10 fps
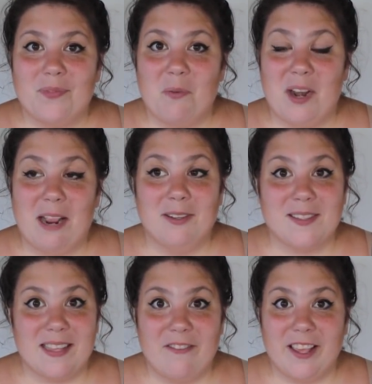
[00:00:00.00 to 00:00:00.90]
when I
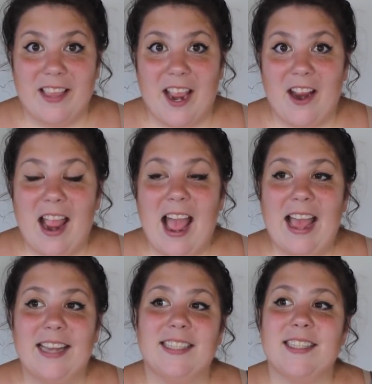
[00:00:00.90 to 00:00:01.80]
was living there.
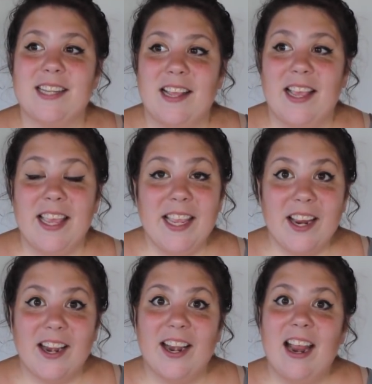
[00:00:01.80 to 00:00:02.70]
And
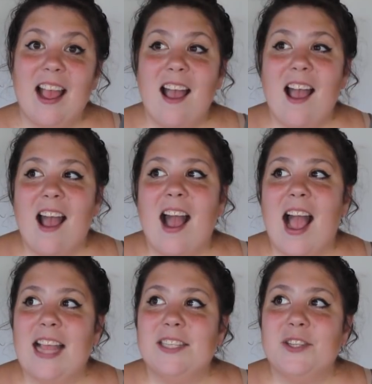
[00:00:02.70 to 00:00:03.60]
here
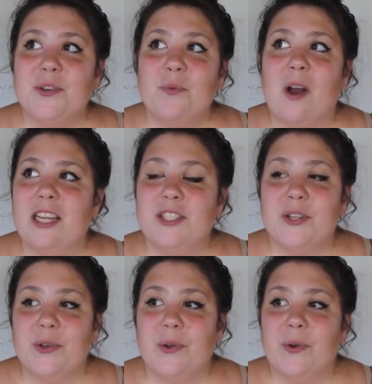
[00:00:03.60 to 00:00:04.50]
I do want
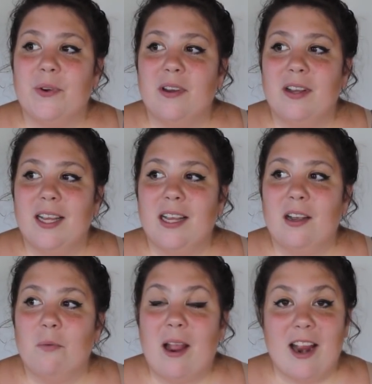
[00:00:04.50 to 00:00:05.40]
to
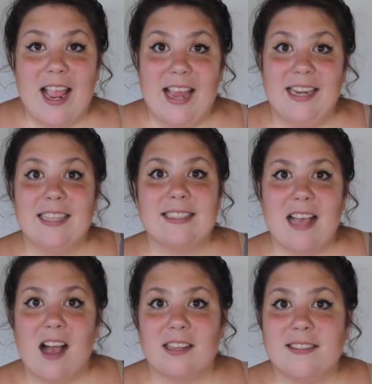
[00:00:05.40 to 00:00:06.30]
wear hand knit
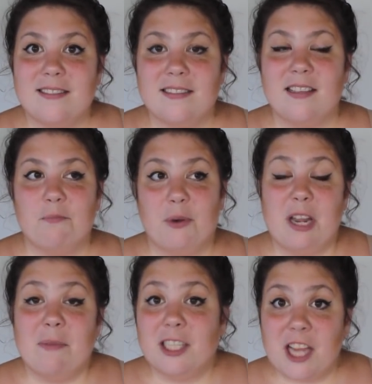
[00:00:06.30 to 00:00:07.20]
socks
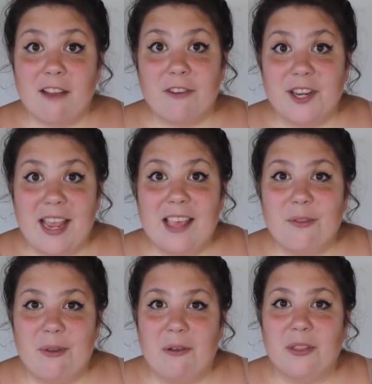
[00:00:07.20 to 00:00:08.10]
pretty much every day
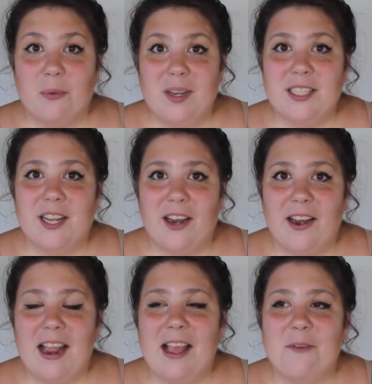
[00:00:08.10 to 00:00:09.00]
throughout the
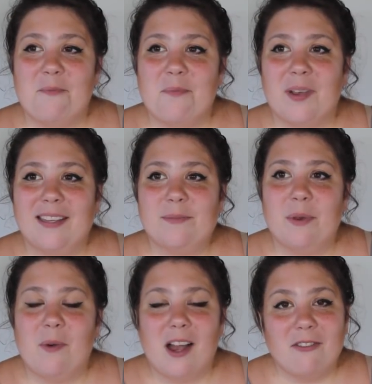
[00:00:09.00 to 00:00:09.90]
winter because
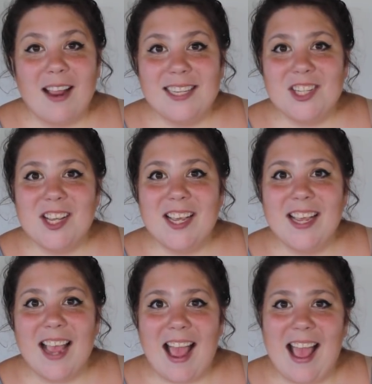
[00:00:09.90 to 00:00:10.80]
we walk
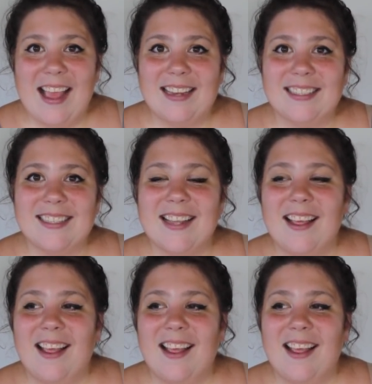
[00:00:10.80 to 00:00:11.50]
Reggie, and